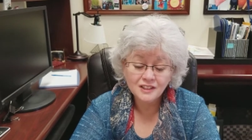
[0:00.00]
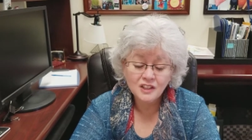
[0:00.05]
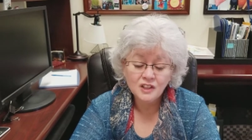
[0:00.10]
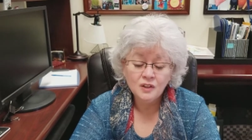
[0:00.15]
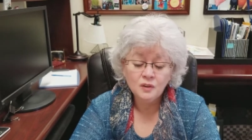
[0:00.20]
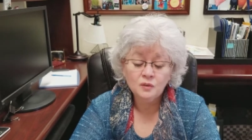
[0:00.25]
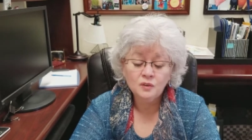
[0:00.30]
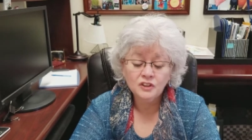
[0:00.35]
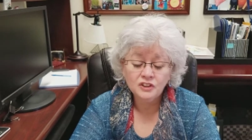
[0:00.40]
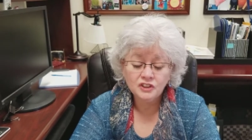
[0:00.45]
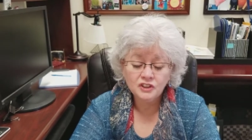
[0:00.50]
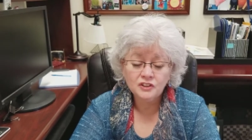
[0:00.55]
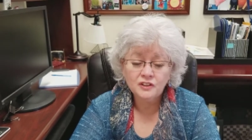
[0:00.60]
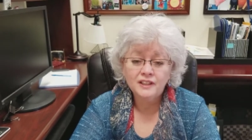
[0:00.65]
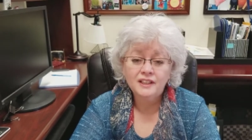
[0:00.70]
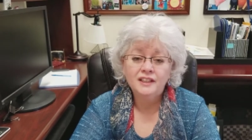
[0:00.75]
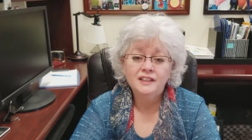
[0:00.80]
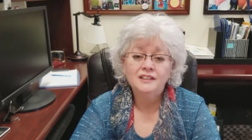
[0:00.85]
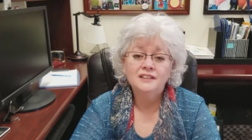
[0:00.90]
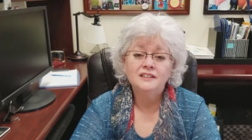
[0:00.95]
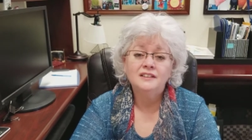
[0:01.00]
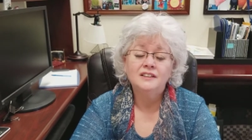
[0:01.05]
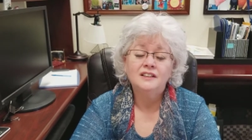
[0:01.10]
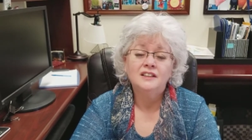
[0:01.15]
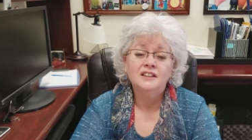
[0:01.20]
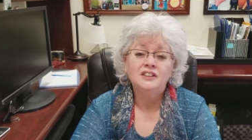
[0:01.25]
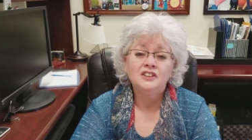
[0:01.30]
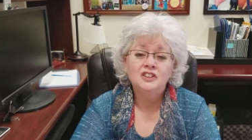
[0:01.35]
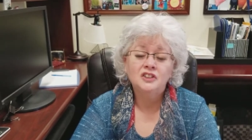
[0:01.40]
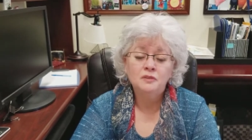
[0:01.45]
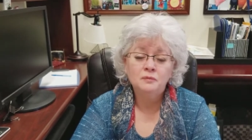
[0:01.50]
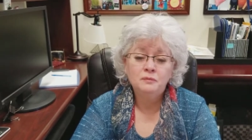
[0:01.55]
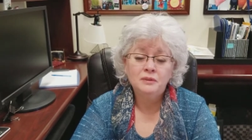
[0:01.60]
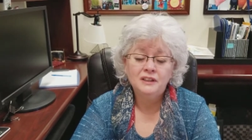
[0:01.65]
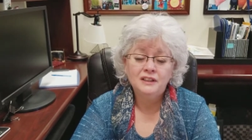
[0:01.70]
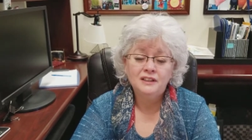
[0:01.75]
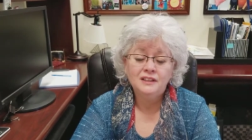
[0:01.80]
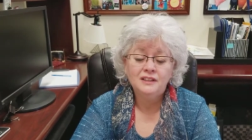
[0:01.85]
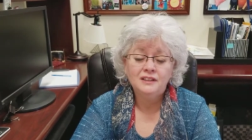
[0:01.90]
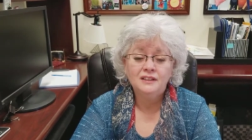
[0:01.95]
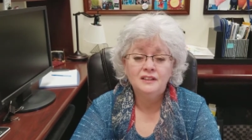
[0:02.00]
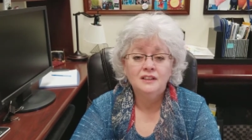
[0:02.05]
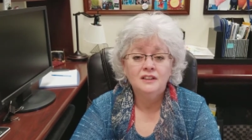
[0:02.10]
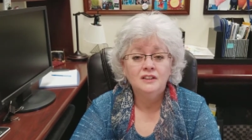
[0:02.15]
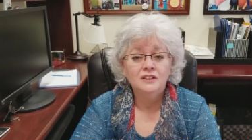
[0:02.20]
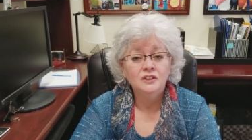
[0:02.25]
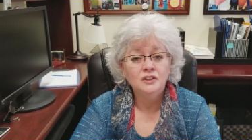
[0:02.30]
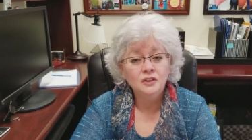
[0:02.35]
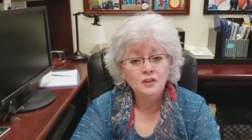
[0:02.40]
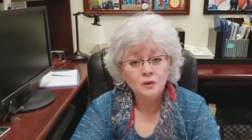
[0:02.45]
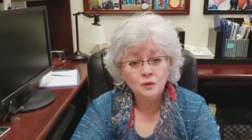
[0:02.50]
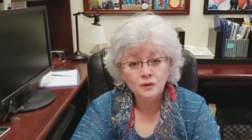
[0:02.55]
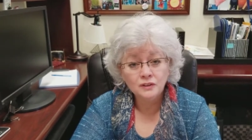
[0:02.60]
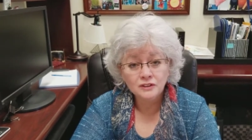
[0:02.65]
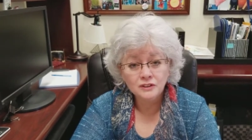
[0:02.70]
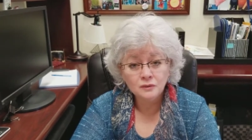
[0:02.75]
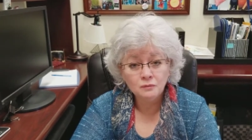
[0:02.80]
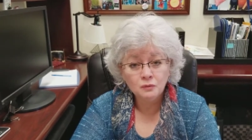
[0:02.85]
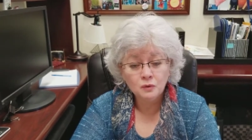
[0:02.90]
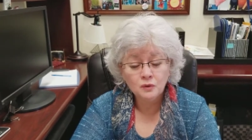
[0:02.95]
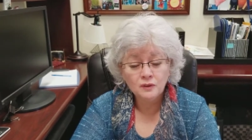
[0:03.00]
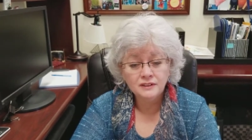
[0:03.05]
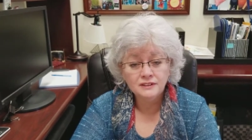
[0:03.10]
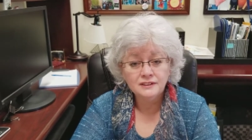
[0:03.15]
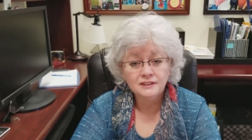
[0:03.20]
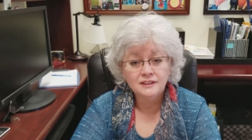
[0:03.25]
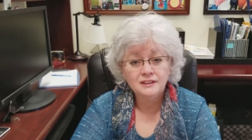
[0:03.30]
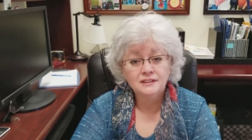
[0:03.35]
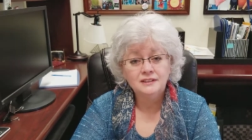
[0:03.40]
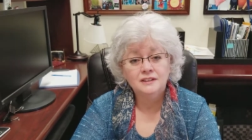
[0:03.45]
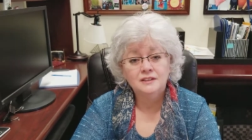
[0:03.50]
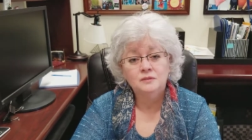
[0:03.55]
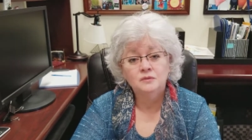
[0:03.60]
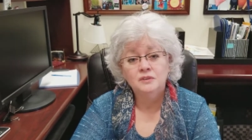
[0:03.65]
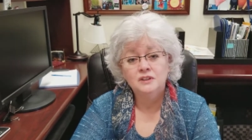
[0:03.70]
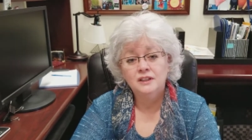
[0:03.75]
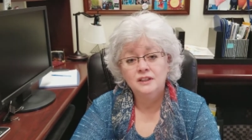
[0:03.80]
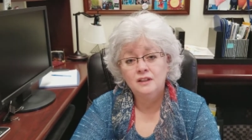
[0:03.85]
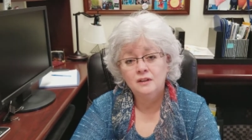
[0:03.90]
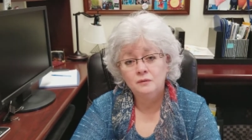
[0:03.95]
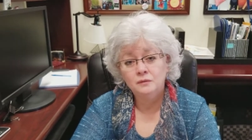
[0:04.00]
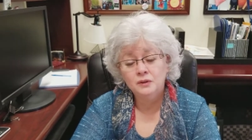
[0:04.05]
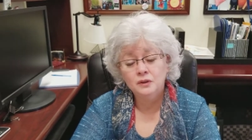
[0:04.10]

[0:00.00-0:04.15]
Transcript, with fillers: We're trained to be your support system to help you